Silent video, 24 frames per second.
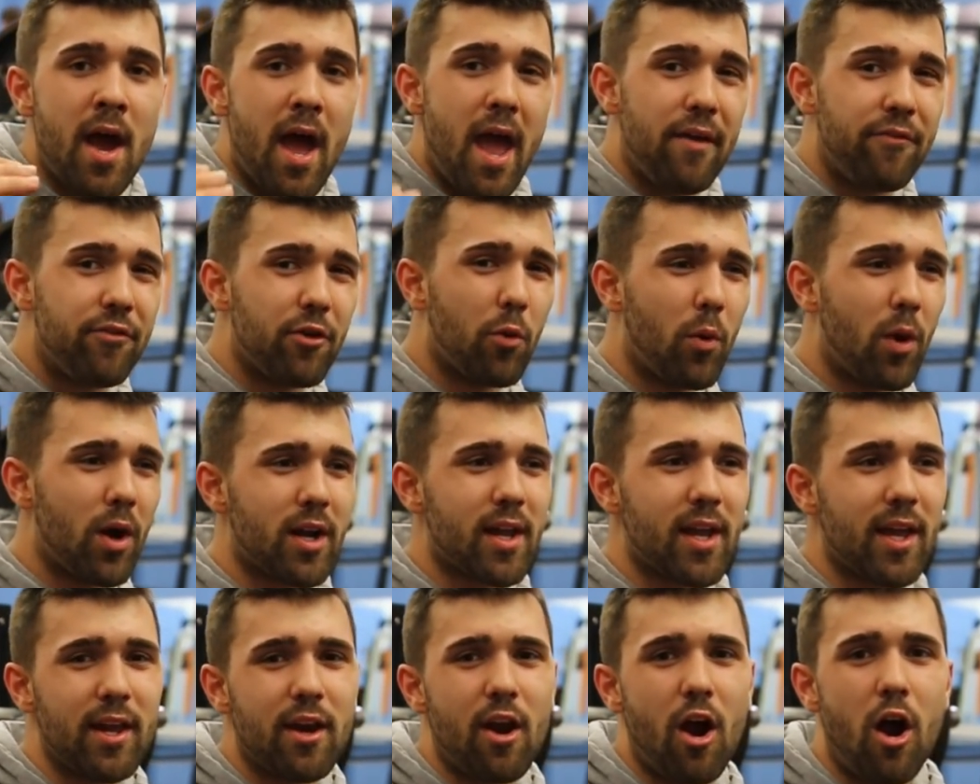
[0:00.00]
If you're
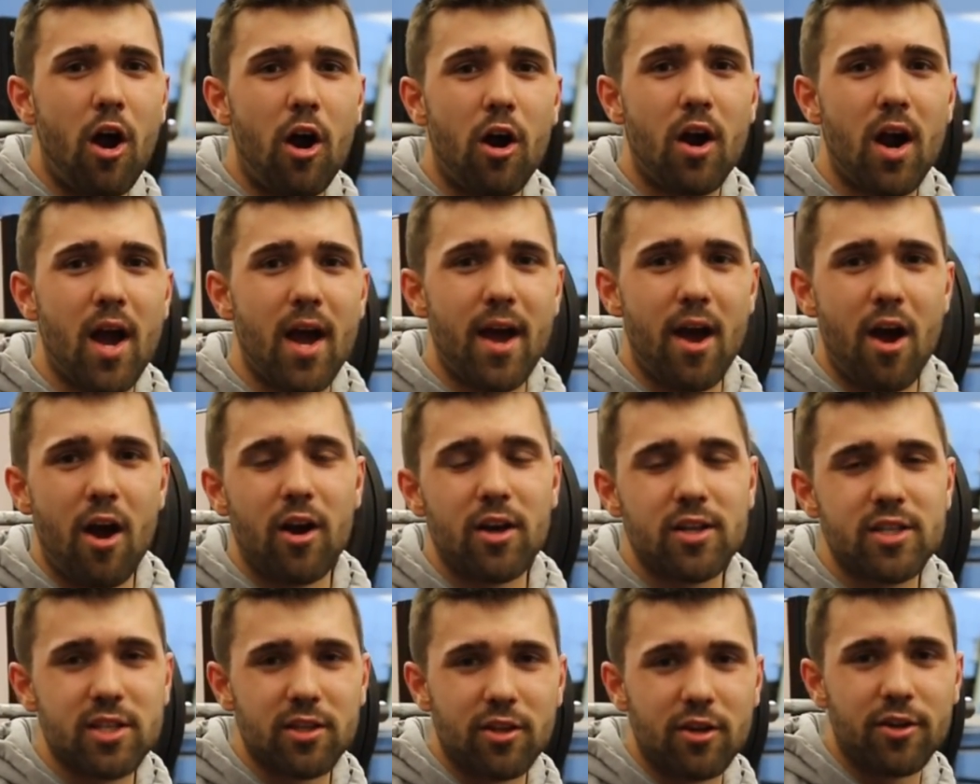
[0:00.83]
working in
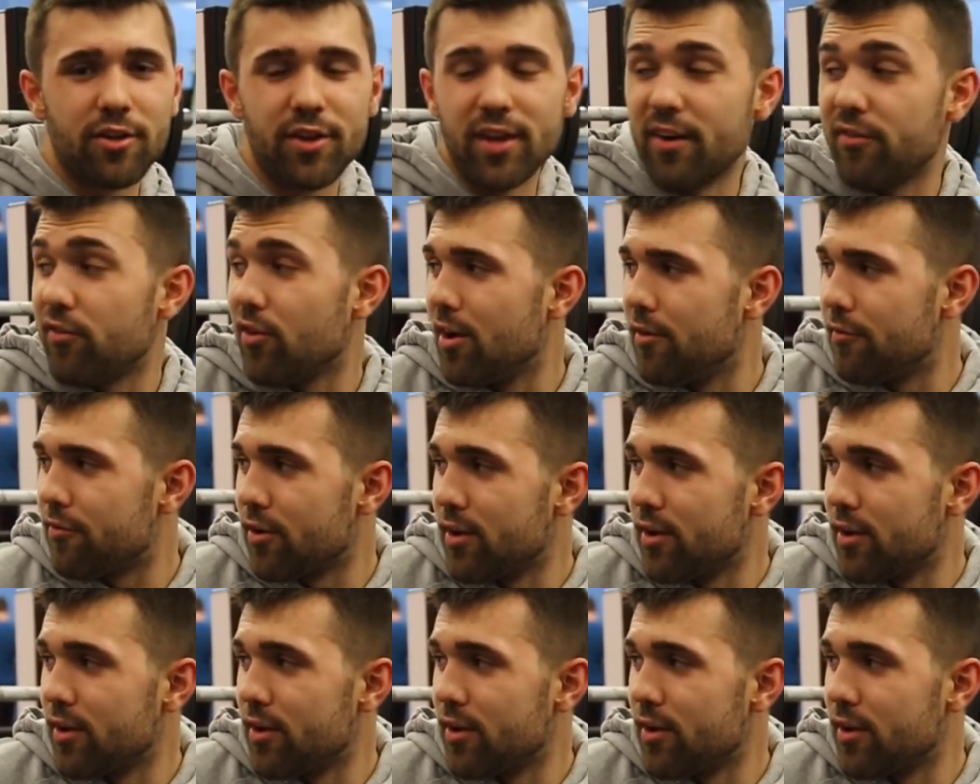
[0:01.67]
RIR, it's a little different.